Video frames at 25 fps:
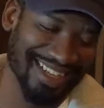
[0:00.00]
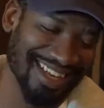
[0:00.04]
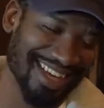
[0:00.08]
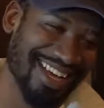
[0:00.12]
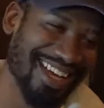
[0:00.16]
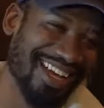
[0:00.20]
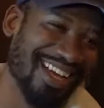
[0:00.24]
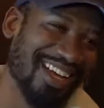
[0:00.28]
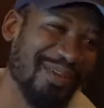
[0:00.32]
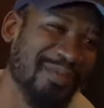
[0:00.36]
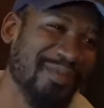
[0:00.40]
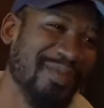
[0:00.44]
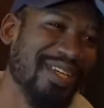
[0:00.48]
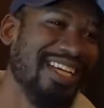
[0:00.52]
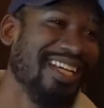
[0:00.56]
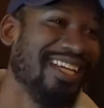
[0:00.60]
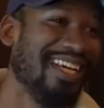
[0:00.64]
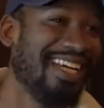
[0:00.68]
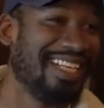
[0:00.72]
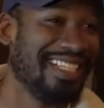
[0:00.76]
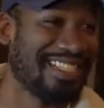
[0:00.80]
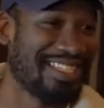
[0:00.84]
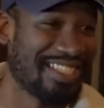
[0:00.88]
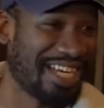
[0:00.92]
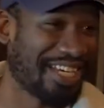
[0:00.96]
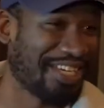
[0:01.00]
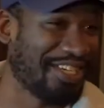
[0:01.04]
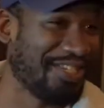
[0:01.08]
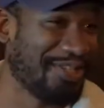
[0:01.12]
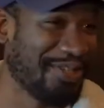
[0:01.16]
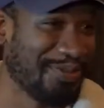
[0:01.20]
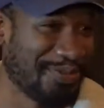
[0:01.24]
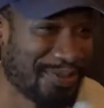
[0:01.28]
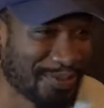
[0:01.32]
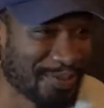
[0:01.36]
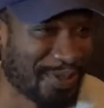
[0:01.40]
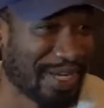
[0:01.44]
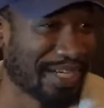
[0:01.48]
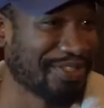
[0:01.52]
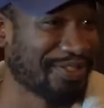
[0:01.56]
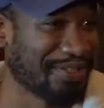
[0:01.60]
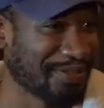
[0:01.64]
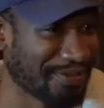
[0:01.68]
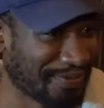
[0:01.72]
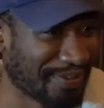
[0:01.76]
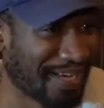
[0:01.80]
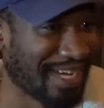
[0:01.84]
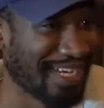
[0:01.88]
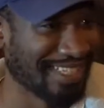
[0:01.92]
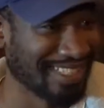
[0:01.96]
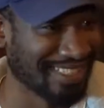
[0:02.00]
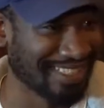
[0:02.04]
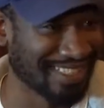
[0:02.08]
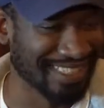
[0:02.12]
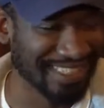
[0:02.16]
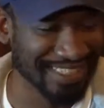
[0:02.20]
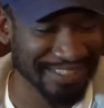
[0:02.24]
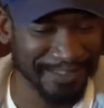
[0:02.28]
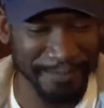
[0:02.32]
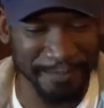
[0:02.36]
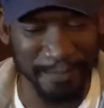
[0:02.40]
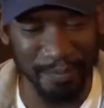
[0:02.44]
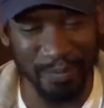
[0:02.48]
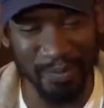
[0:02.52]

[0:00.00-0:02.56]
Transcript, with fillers: um, an executive director okay. finally. To